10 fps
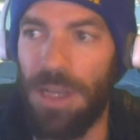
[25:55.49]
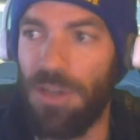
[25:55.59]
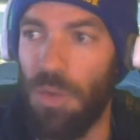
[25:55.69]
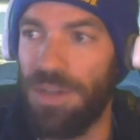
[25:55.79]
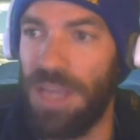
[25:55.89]
So
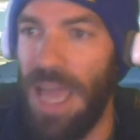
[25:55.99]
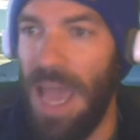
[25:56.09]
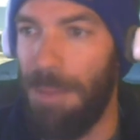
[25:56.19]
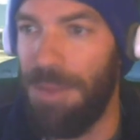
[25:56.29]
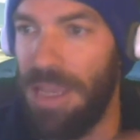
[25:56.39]
what's going to
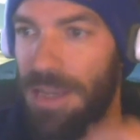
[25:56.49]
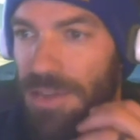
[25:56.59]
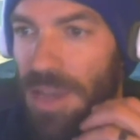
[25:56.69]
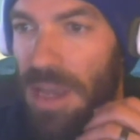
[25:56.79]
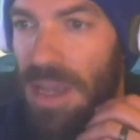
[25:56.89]
happen is
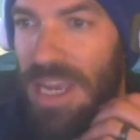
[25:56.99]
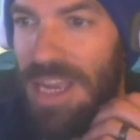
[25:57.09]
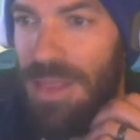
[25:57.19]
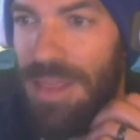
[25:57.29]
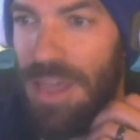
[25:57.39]
in the